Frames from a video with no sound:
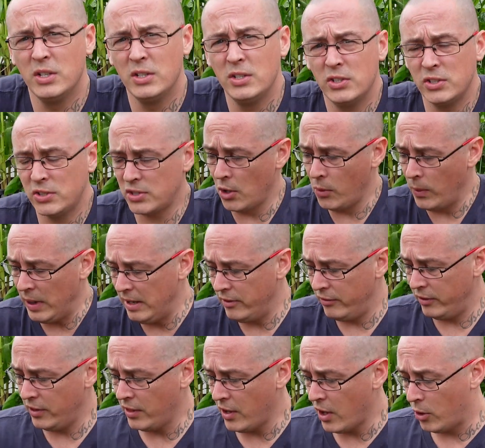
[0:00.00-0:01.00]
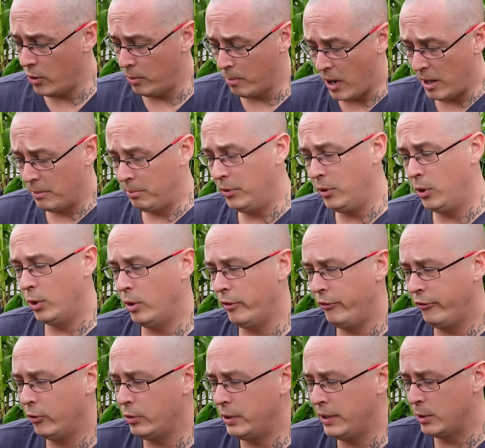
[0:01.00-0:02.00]
So even though my
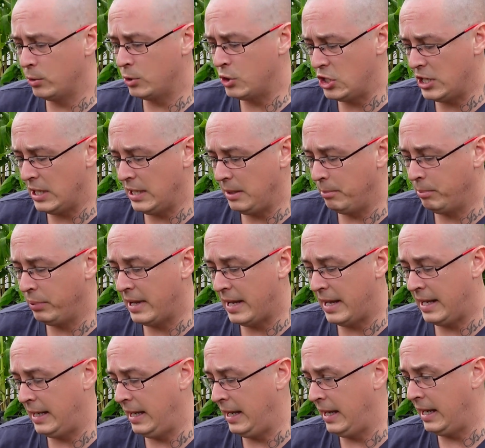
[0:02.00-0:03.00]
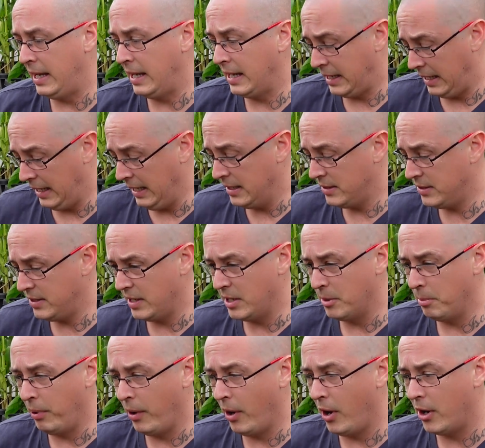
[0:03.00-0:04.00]
beautiful little chili plant here is in
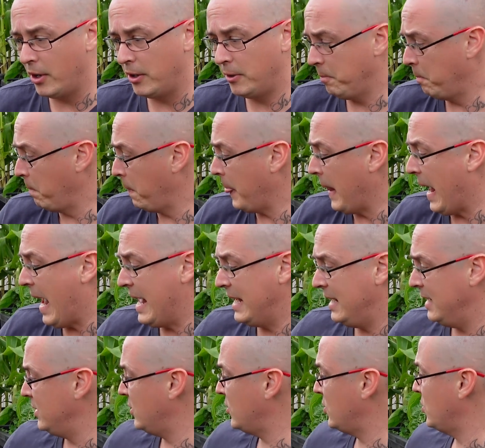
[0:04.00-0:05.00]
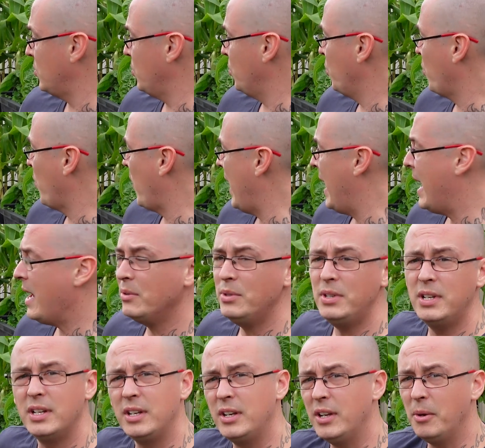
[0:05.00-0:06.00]
a pot and it's
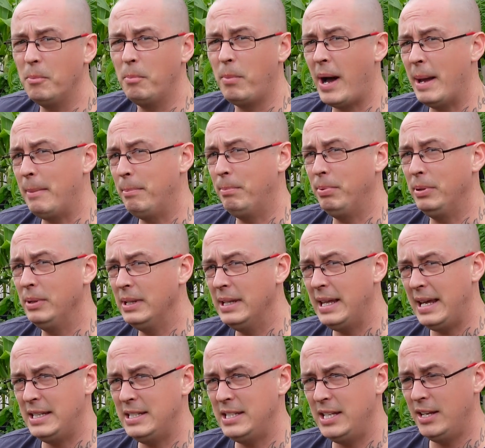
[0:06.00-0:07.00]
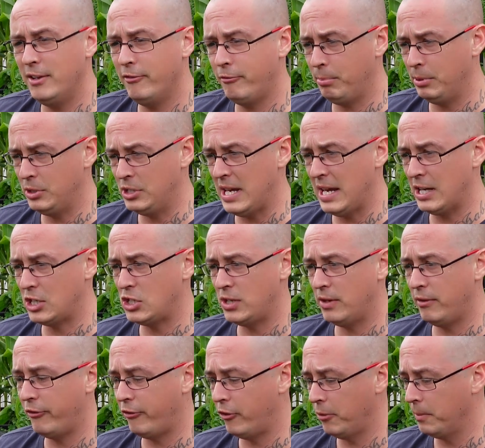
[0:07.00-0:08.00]
surrounded by plenty of
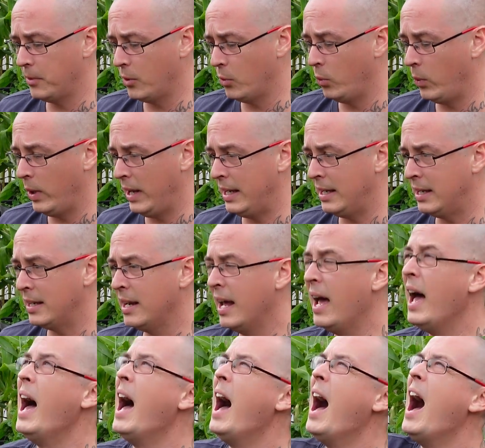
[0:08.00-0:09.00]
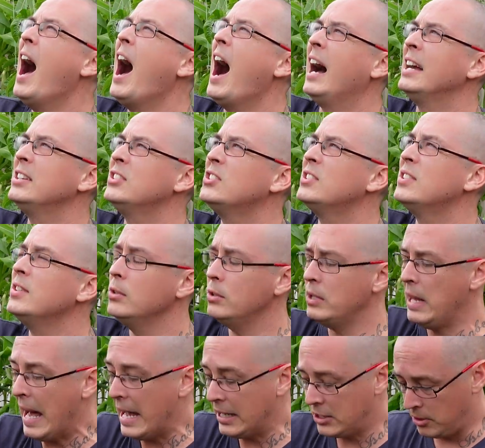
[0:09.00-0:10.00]
protection from the wind, I still
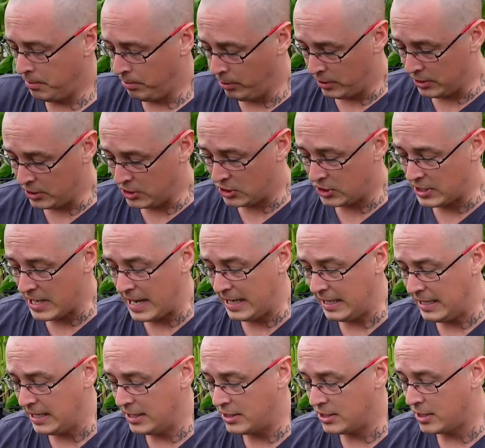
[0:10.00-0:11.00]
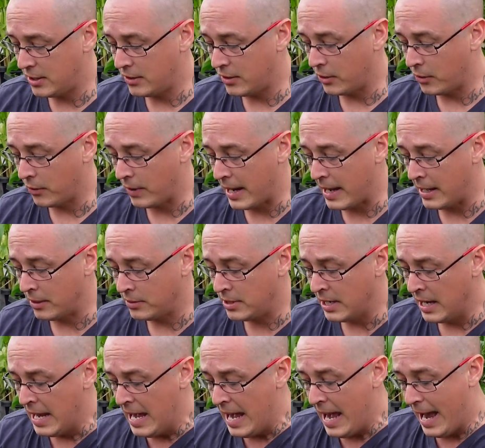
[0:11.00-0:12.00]
had to put a stake into the ground,
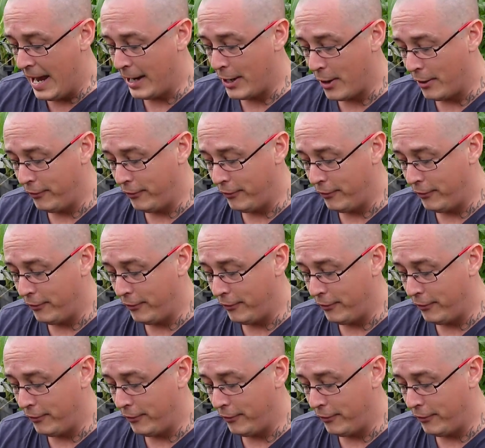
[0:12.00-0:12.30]
and